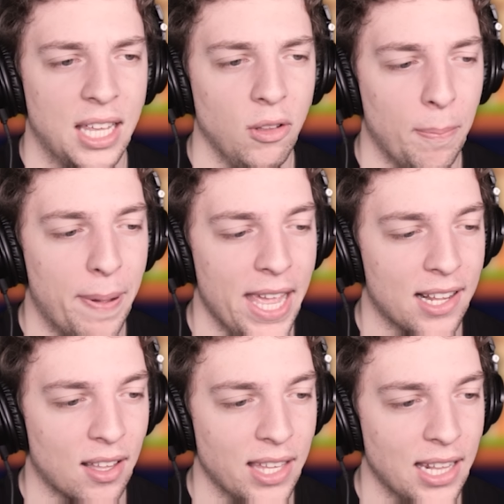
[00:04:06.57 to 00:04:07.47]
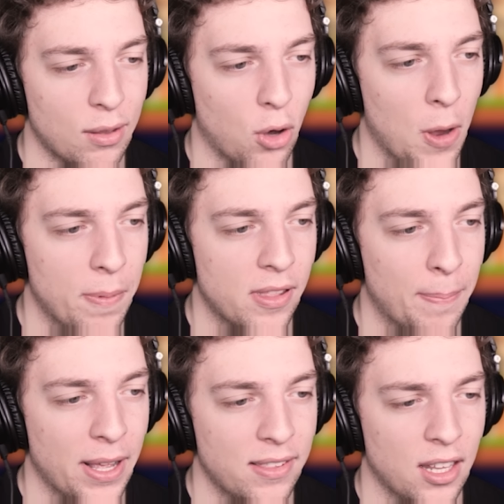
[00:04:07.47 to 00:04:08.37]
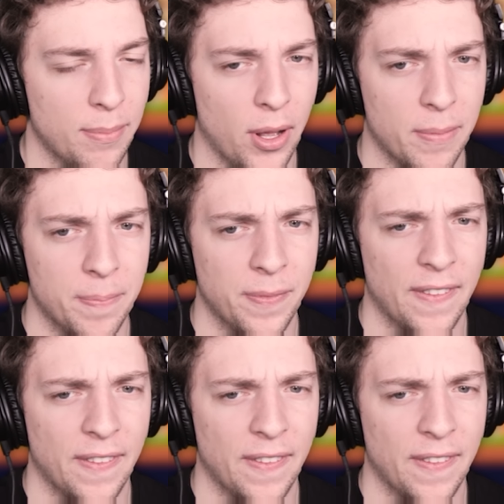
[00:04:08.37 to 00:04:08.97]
uh, kill the pigs. I think that's what opens the button at the bottom.